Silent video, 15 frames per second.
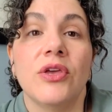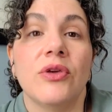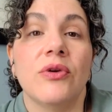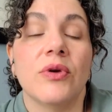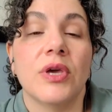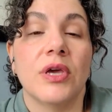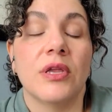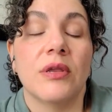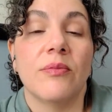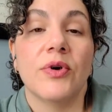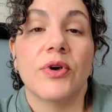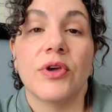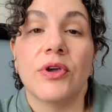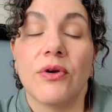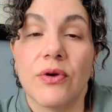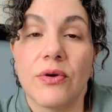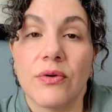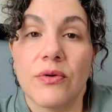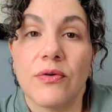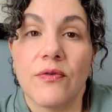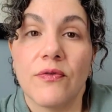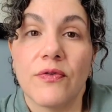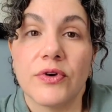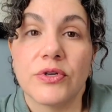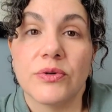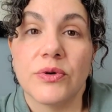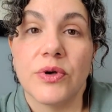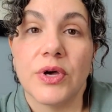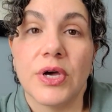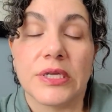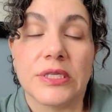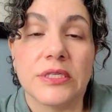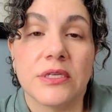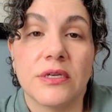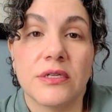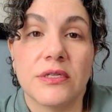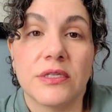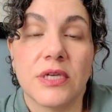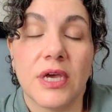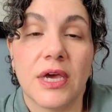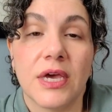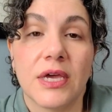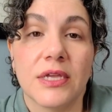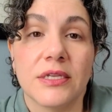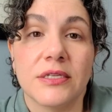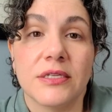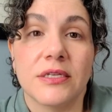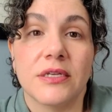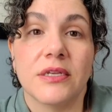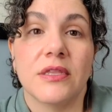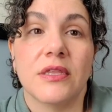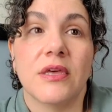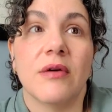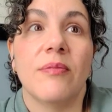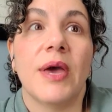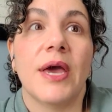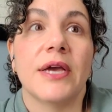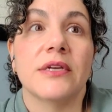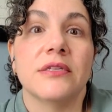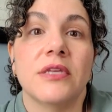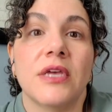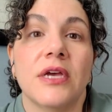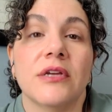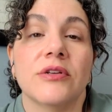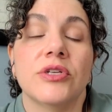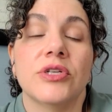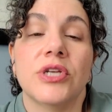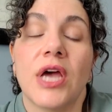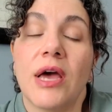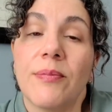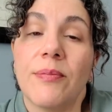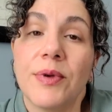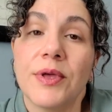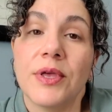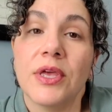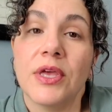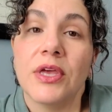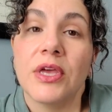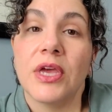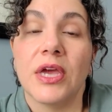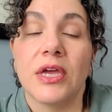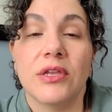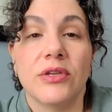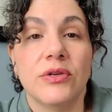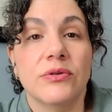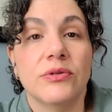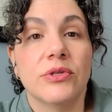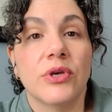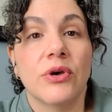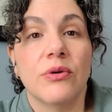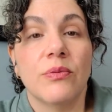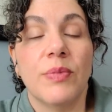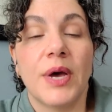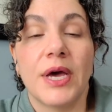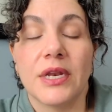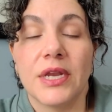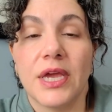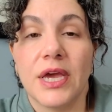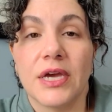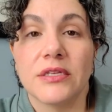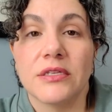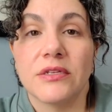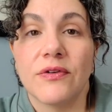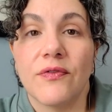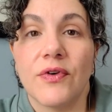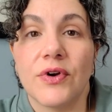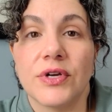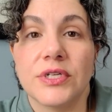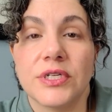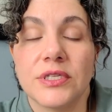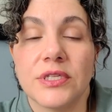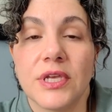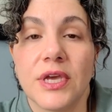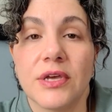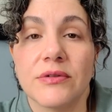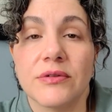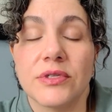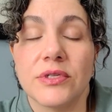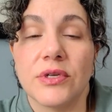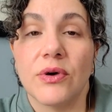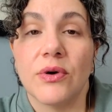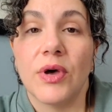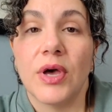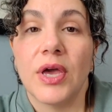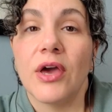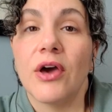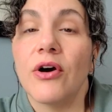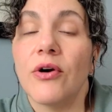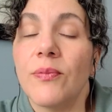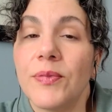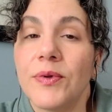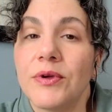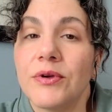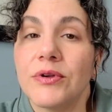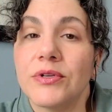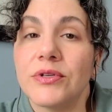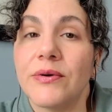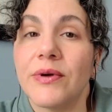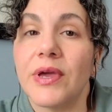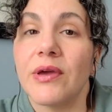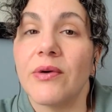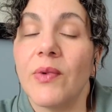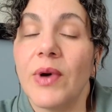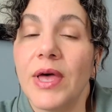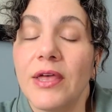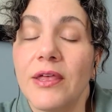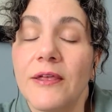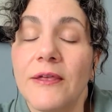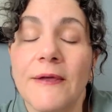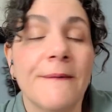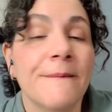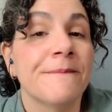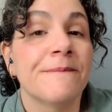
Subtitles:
You can book your own virtual consult at the /shop and use code podcast for a discount. So I hope you're doing well